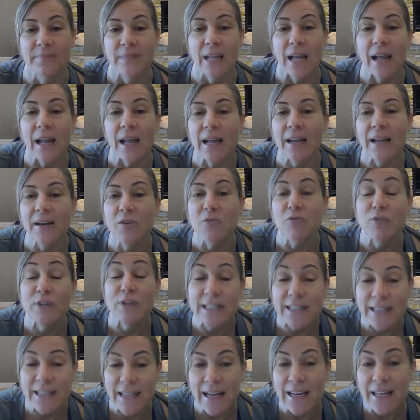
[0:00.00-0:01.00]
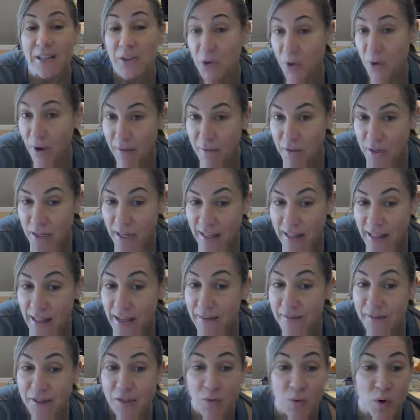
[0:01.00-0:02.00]
and reset in your everyday
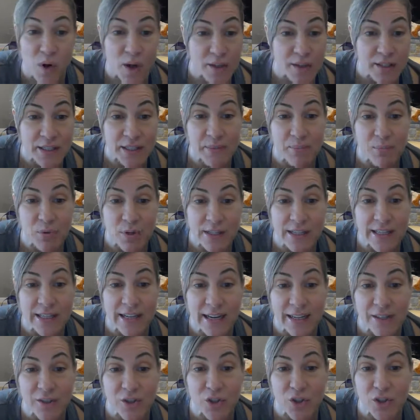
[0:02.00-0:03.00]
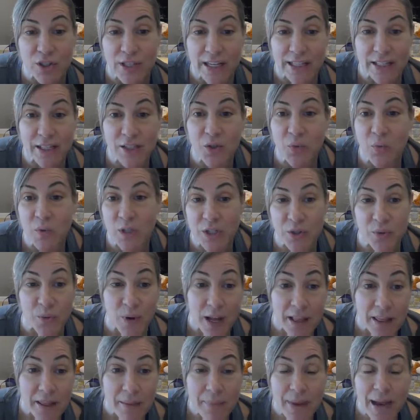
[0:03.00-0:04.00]
life. So all these breathing exercises we do
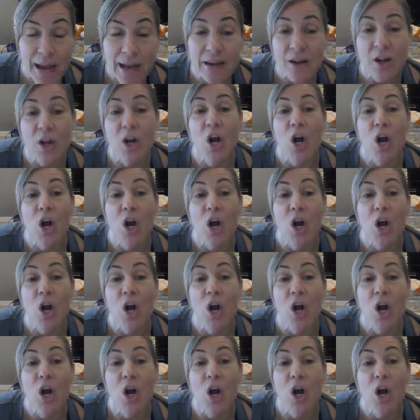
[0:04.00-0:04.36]
on the mat